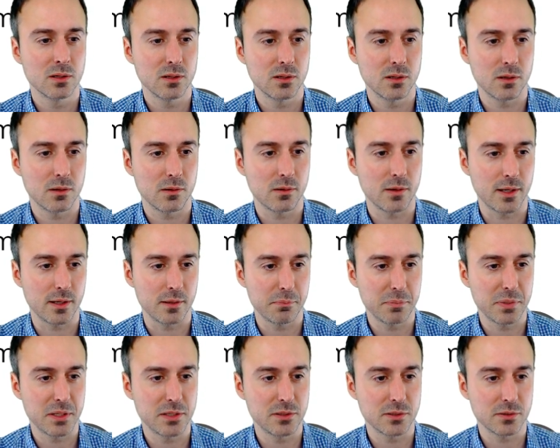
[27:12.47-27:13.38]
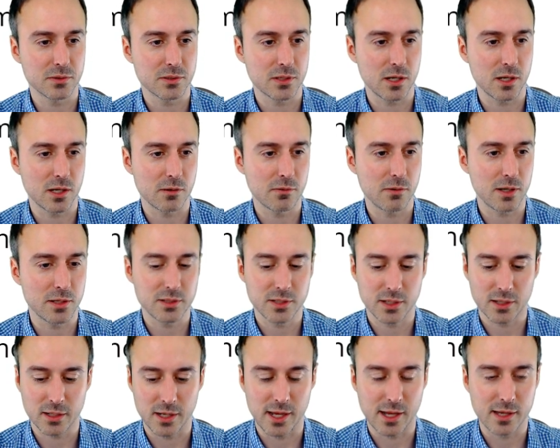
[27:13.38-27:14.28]
All right, Pintu's got a question.
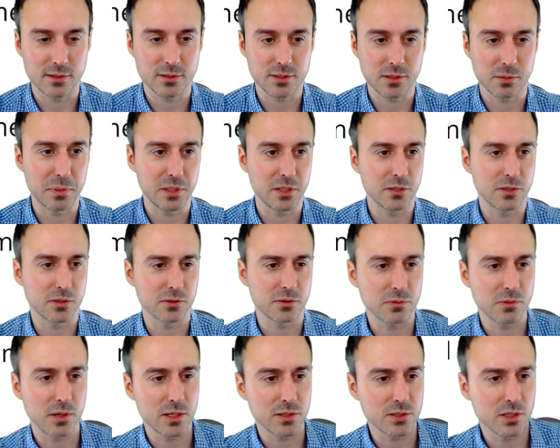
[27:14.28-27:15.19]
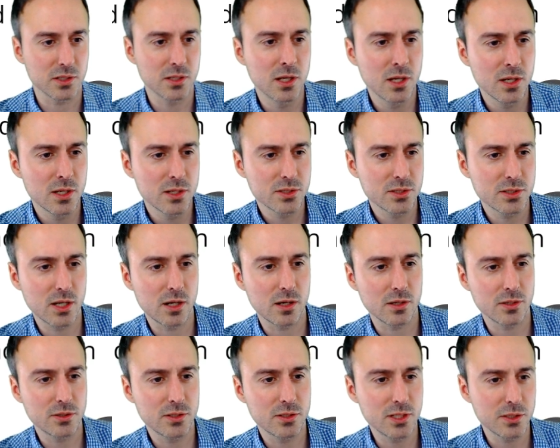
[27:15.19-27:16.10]
I got to answer Pintu's question. Sir,
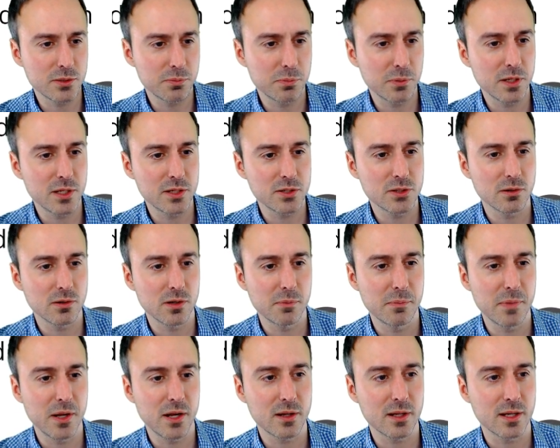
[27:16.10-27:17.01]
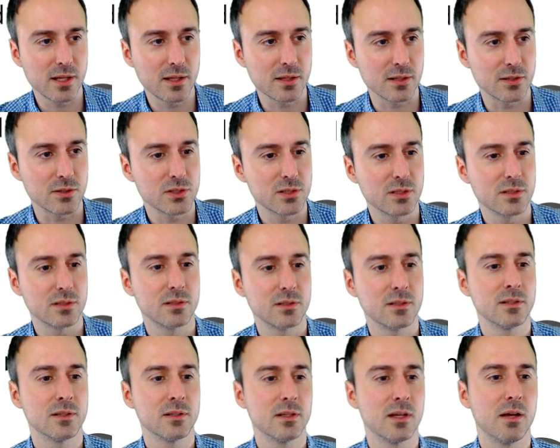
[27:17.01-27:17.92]
you teach British or American English?
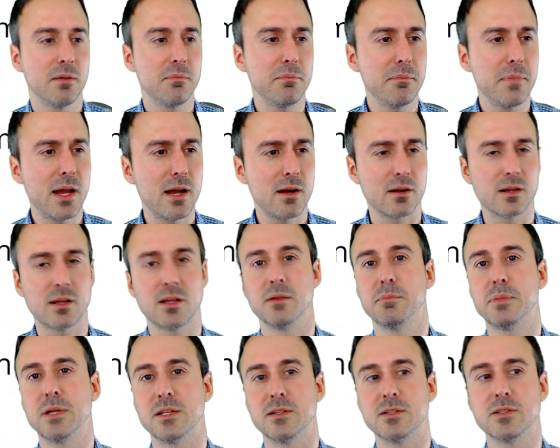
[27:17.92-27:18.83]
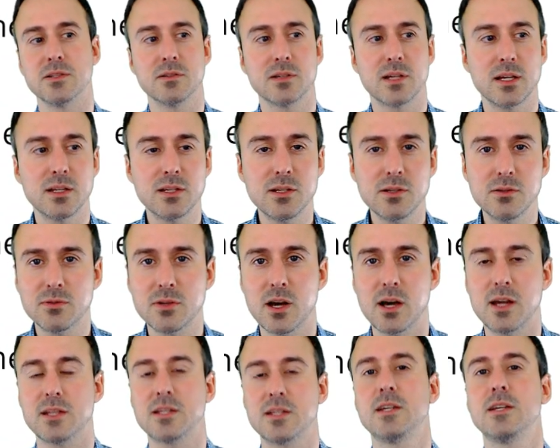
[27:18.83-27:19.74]
American Pintu. Can you
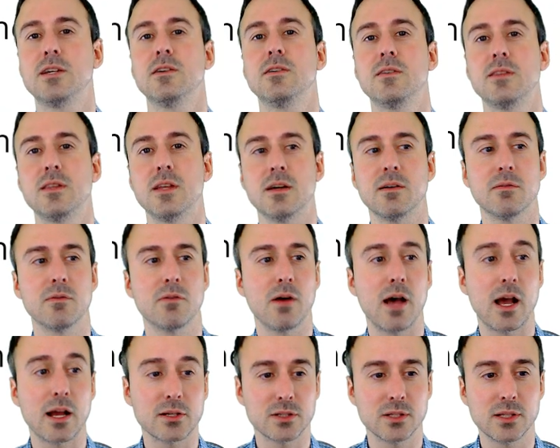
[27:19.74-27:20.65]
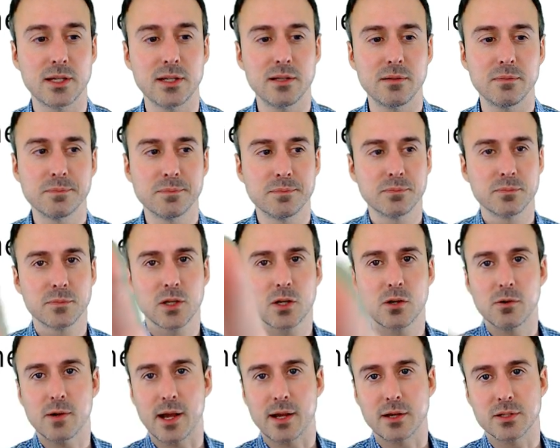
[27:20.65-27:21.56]
not hear the actually
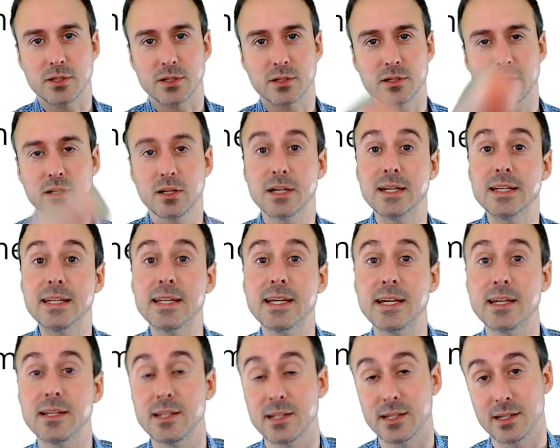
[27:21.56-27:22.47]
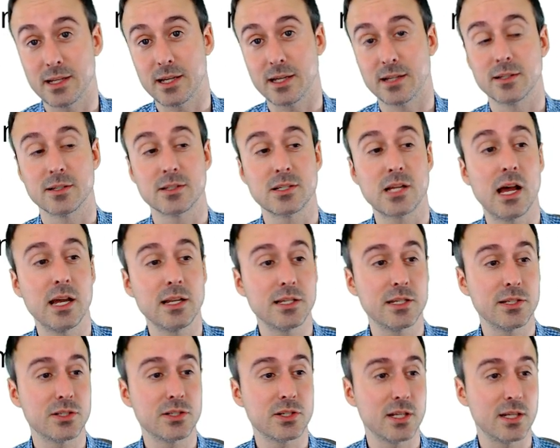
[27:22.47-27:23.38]
correction? Canadian English. I
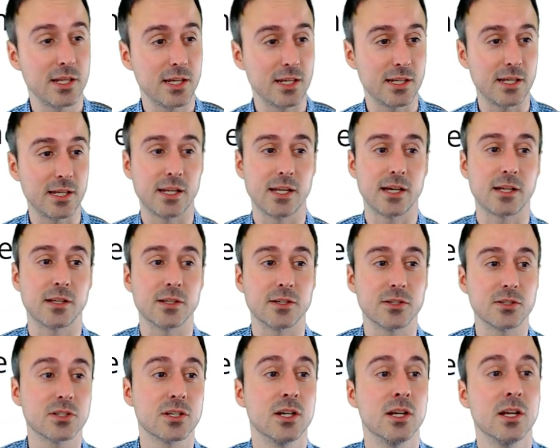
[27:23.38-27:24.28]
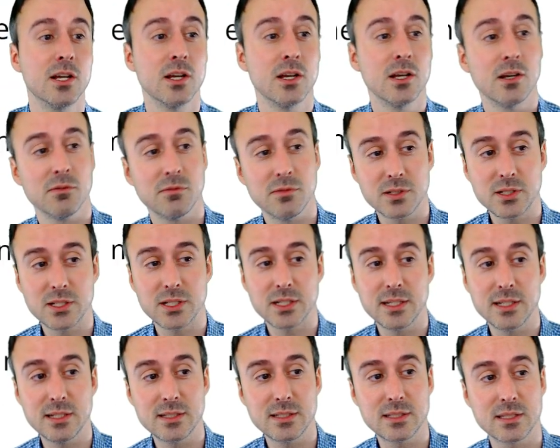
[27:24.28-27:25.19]
teach Canadian English, which
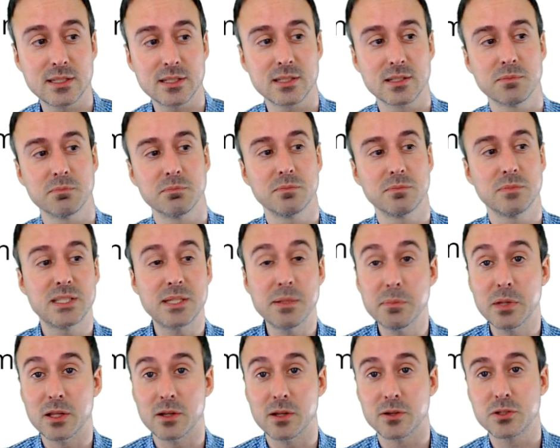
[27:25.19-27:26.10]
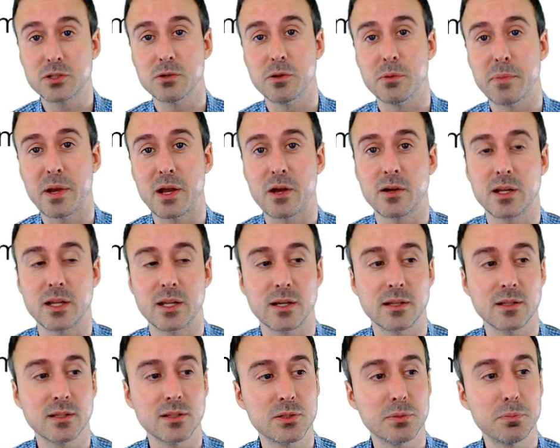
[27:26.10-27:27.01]
is similar to American
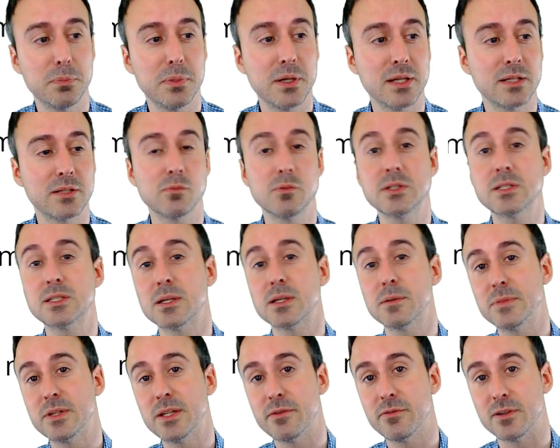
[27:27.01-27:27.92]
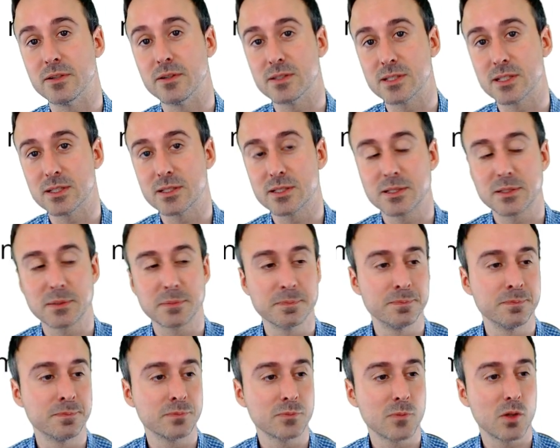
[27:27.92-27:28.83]
English, but with some differences.
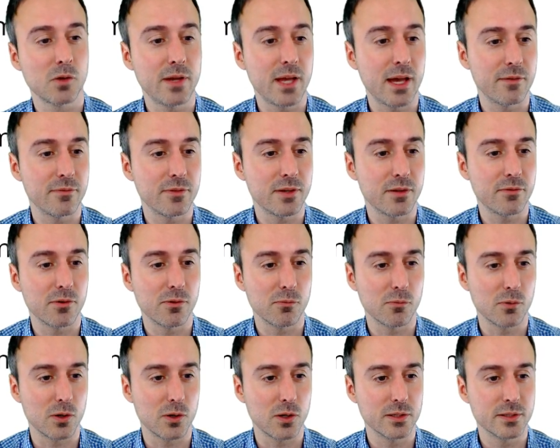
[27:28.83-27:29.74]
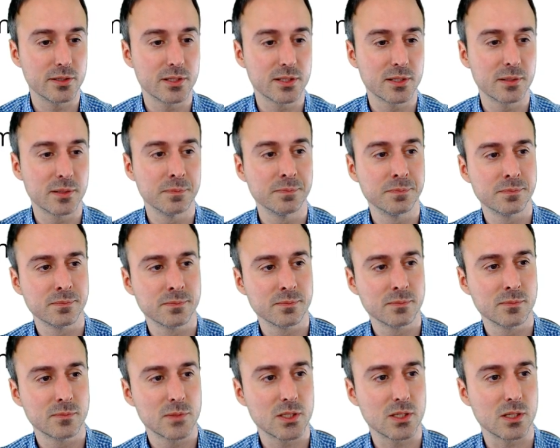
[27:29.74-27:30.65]
We have different words.
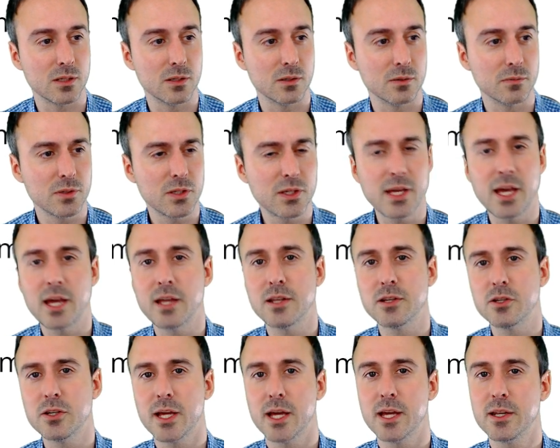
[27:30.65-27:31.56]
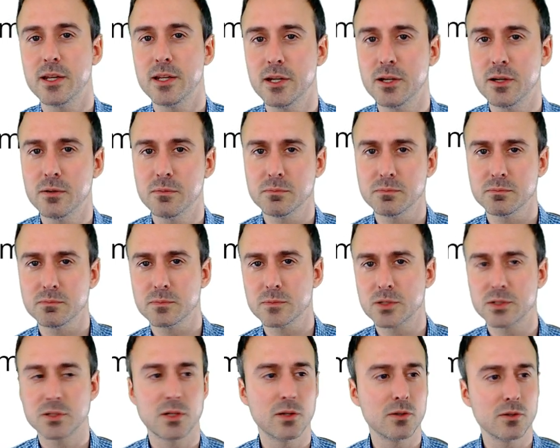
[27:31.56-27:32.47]
So you can't you can't hear.
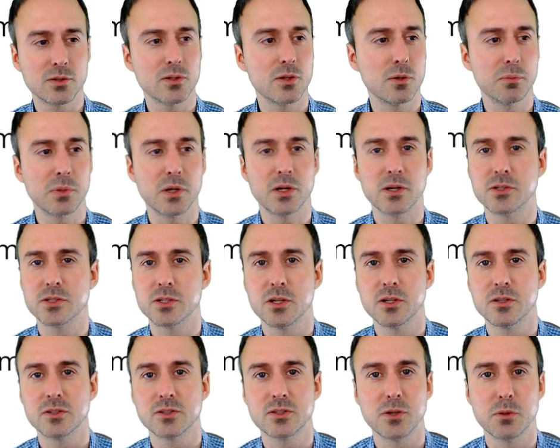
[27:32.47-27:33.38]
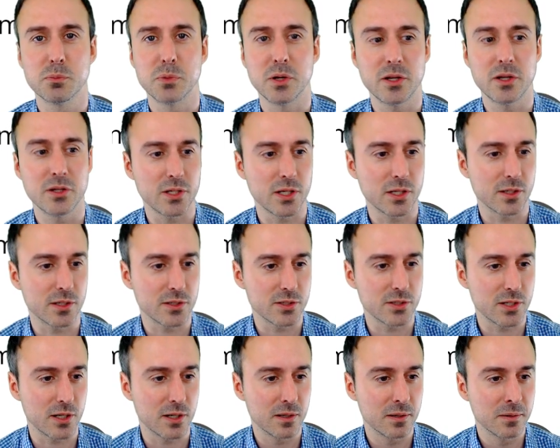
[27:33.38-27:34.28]
So there's no British. There's no British English
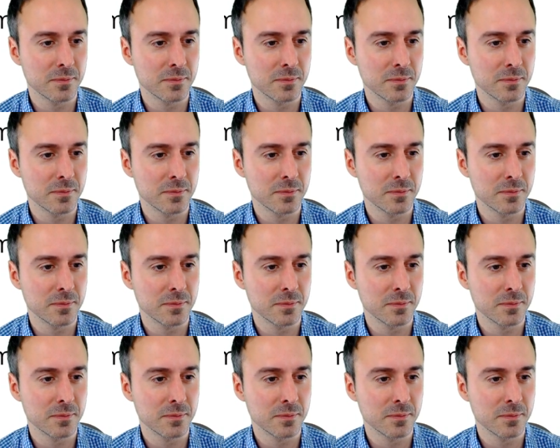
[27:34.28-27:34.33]
here.